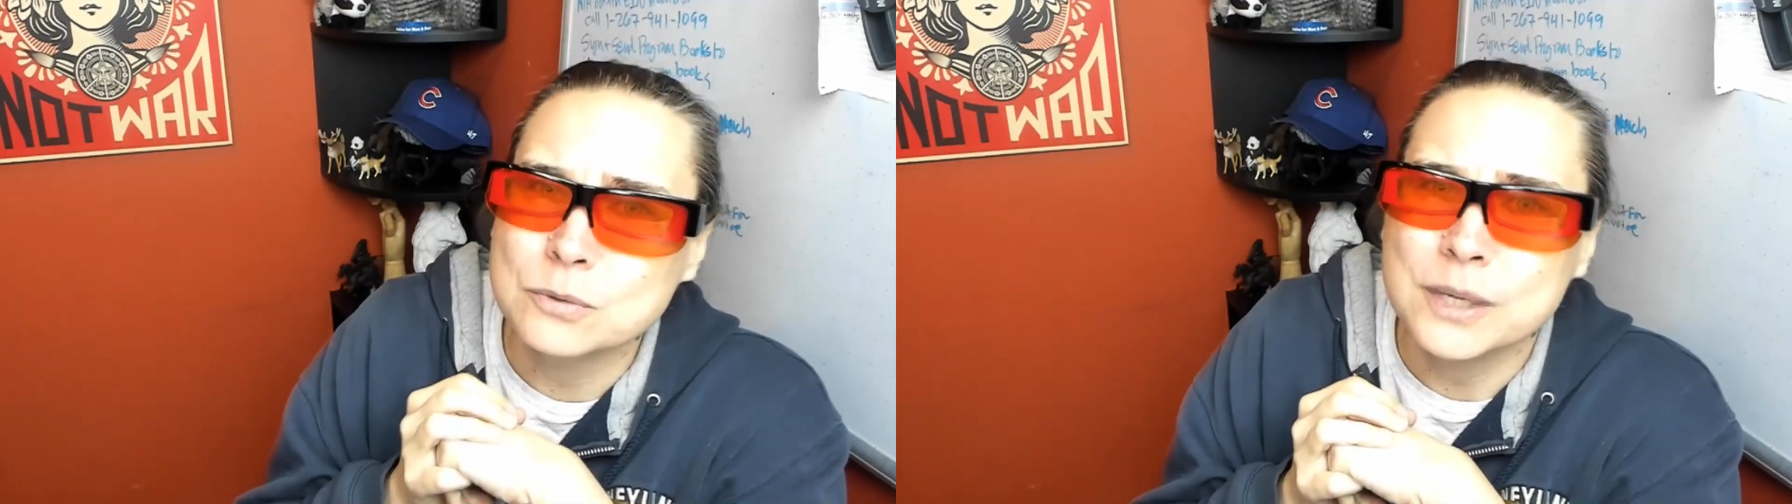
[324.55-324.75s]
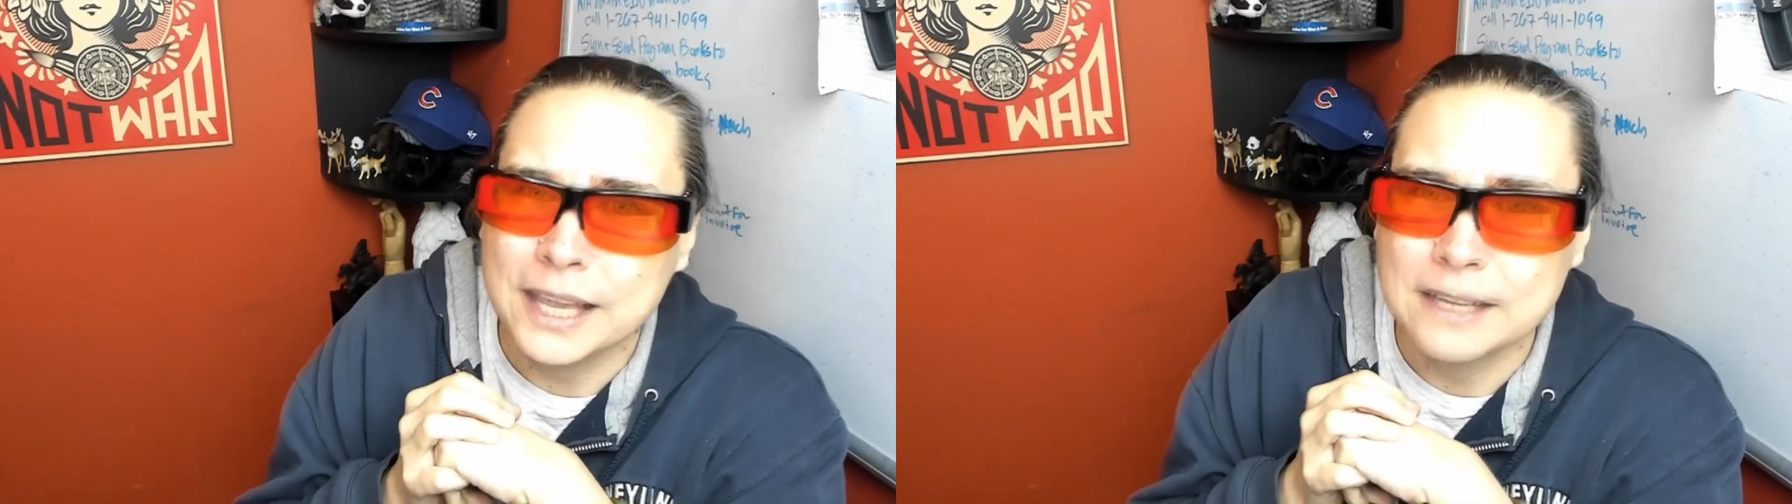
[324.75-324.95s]

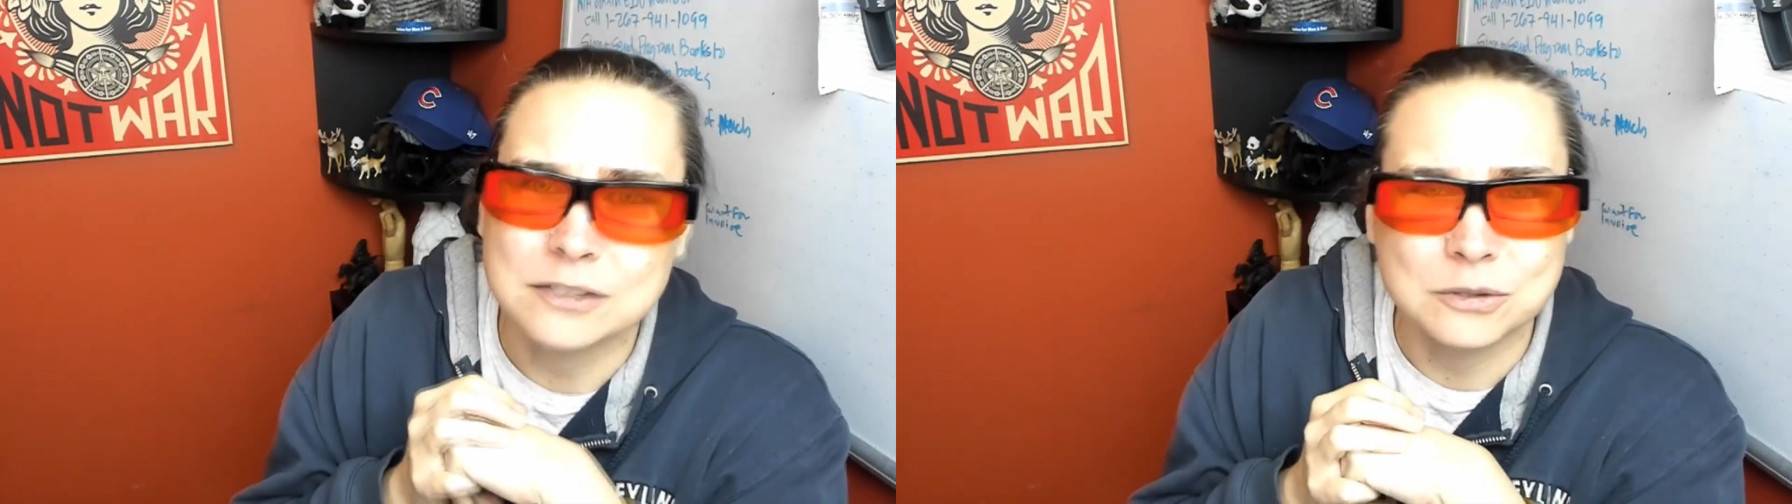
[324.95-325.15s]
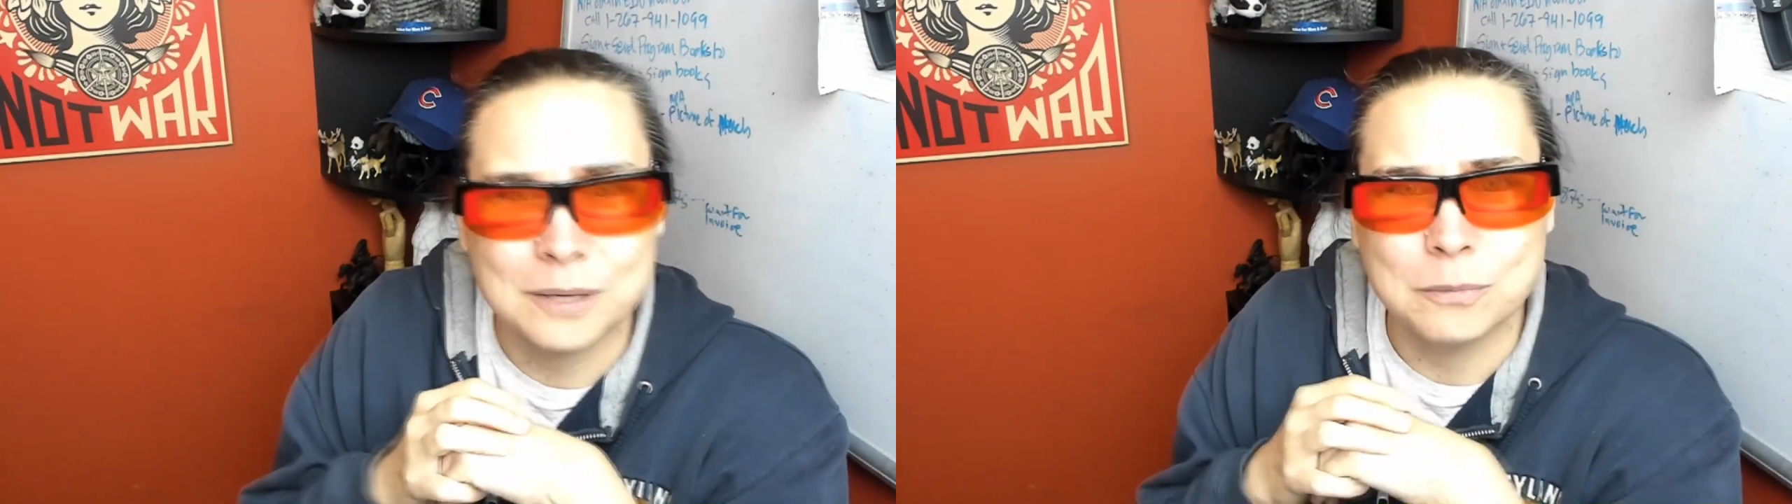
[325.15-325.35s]
we can't
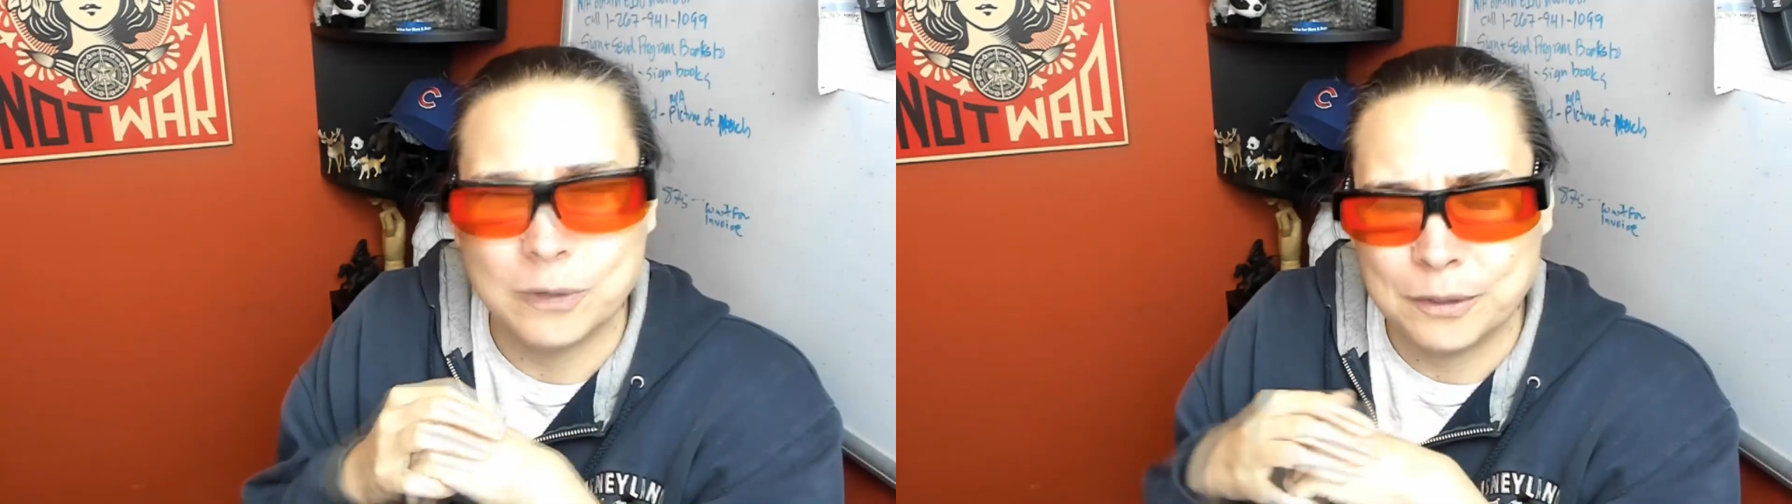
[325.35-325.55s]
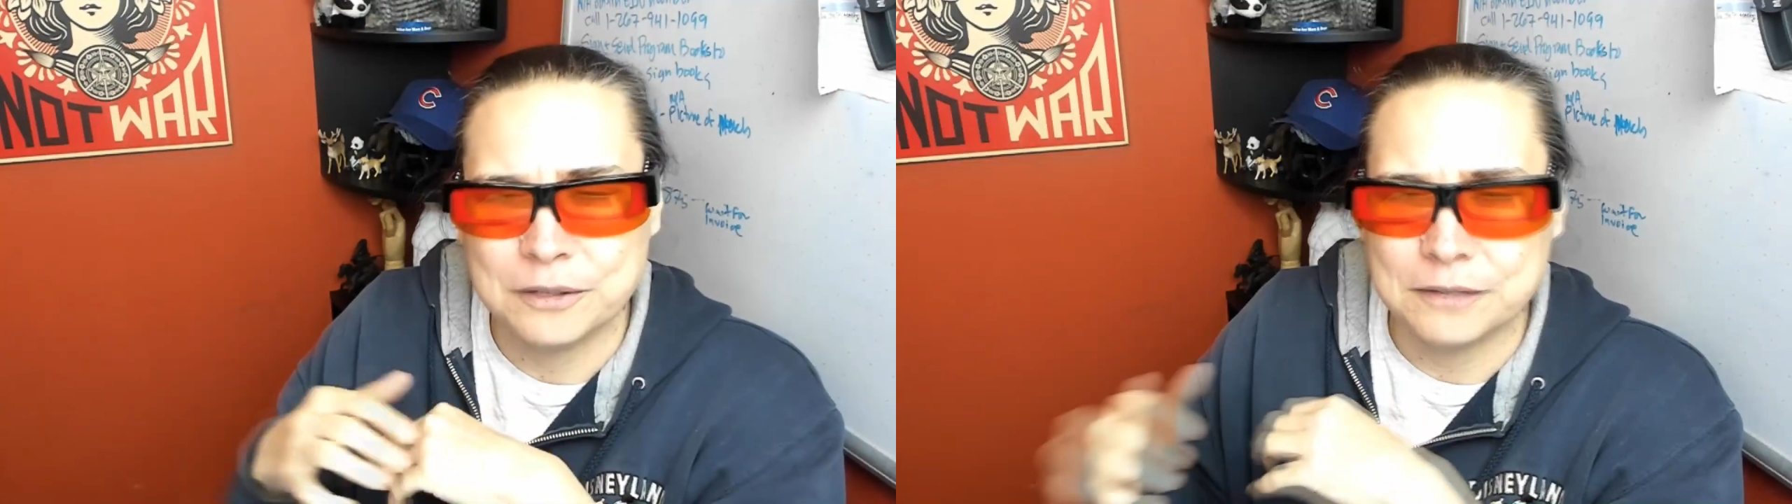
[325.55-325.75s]
strip
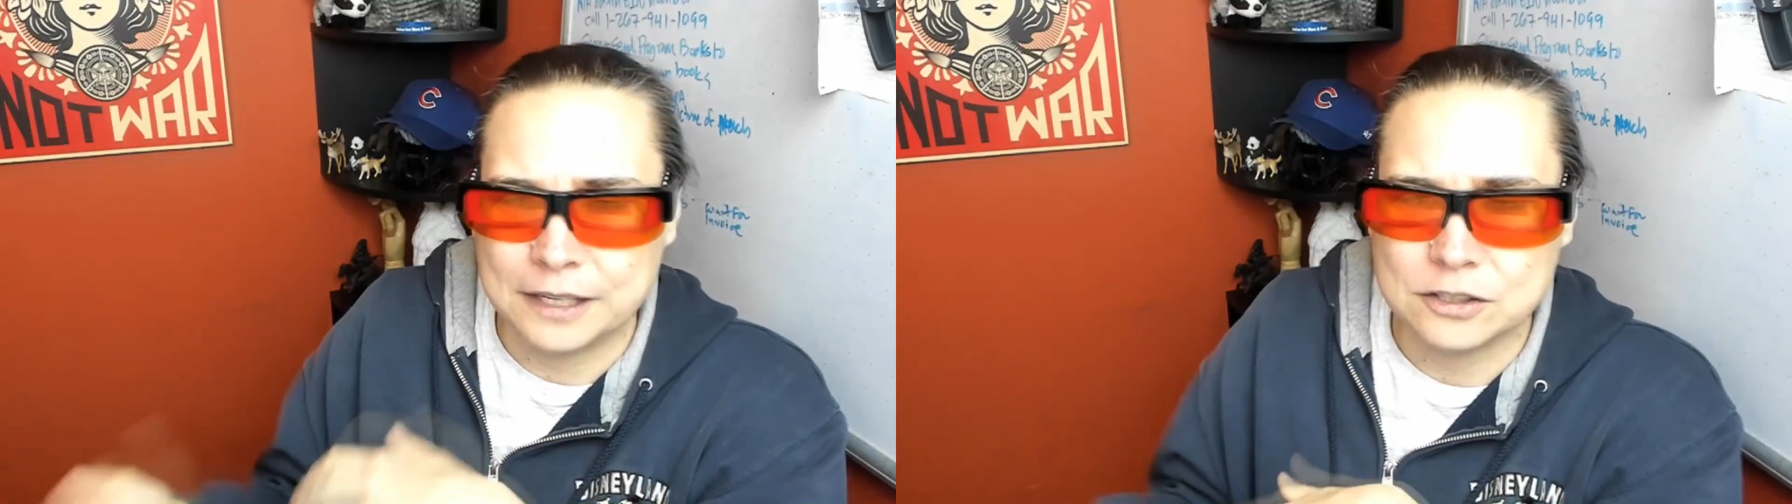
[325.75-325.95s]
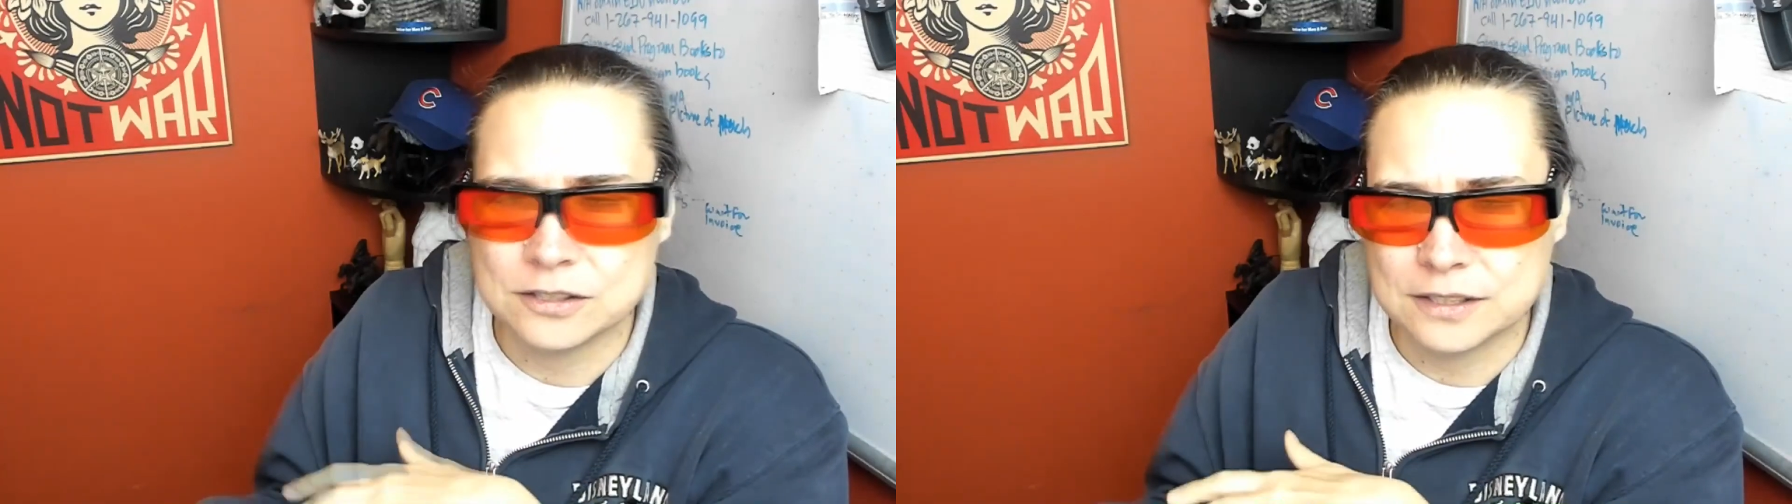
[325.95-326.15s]
women of
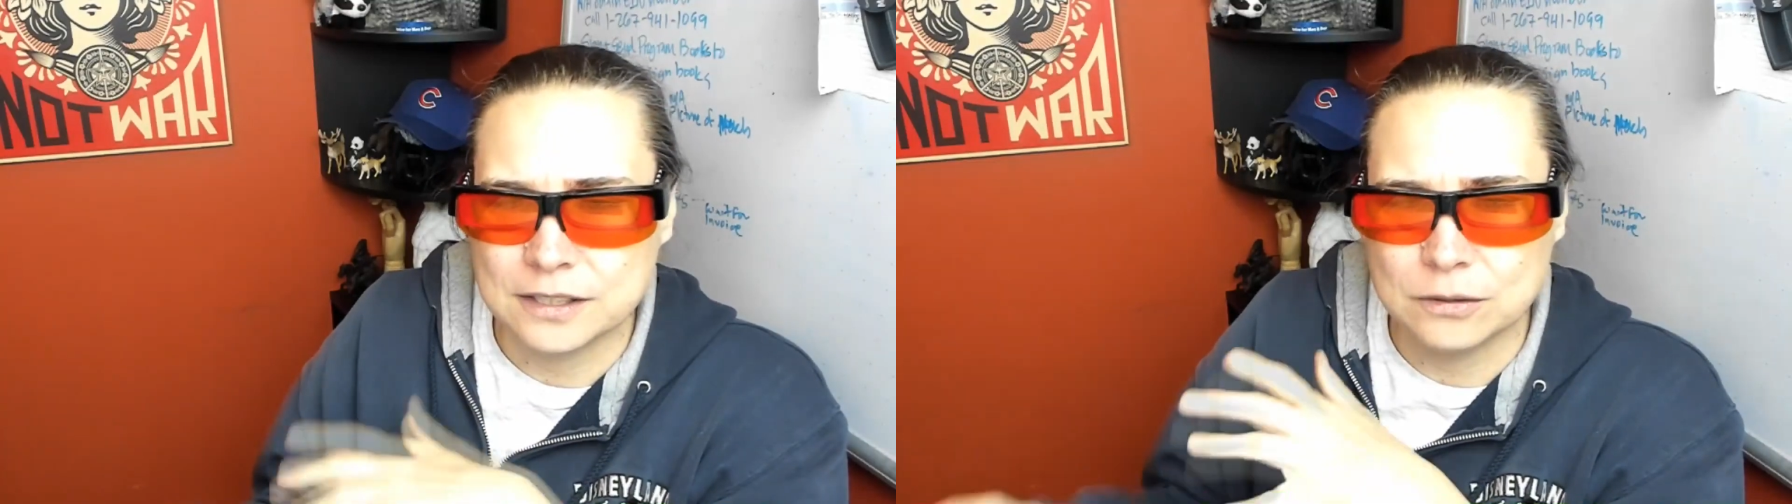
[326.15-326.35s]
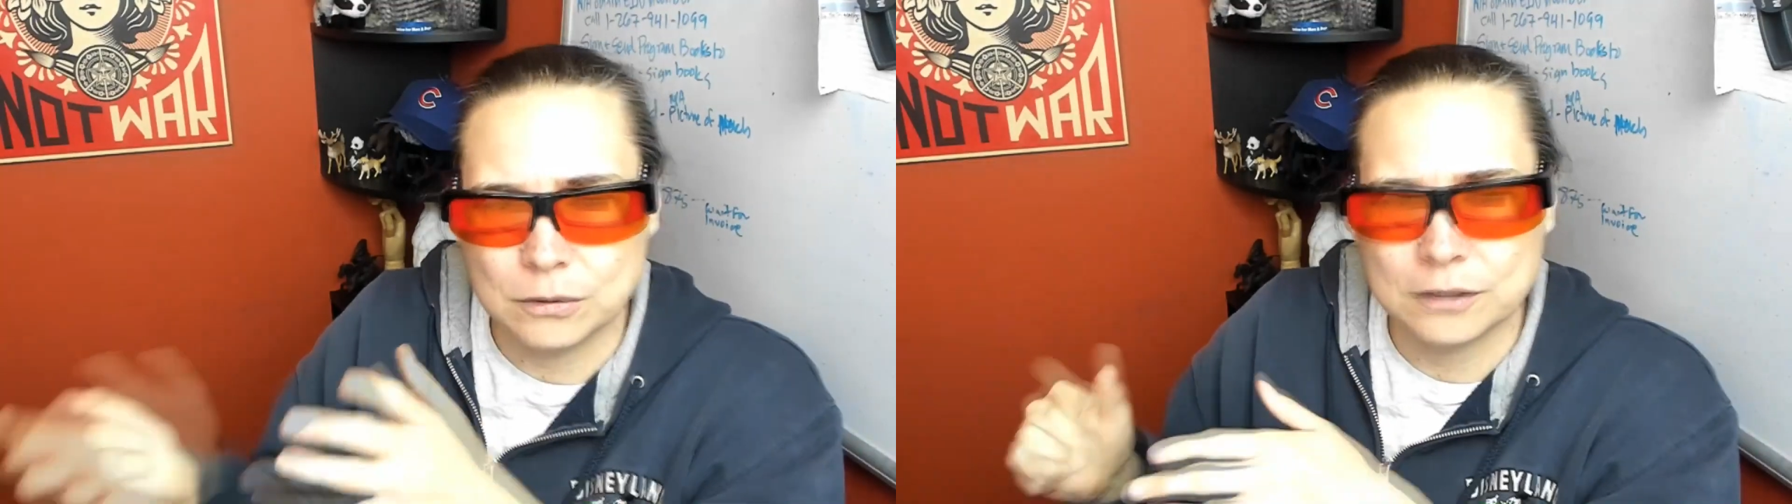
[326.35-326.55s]

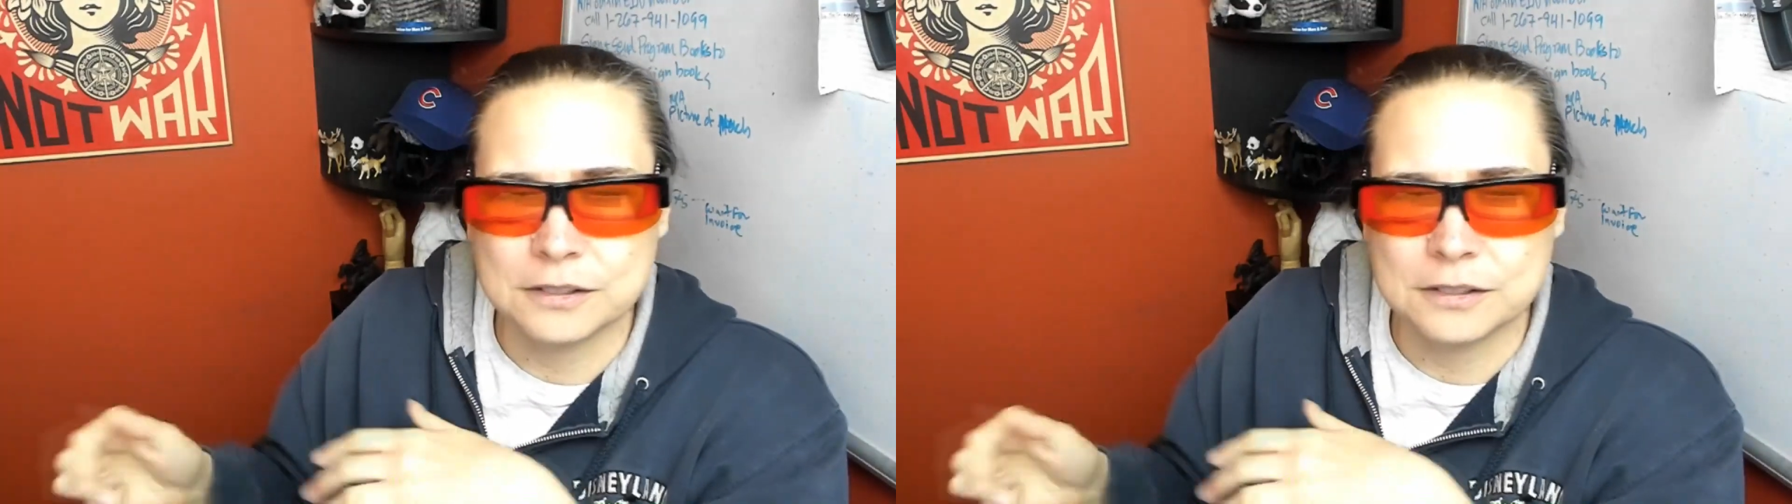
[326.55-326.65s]
agency in order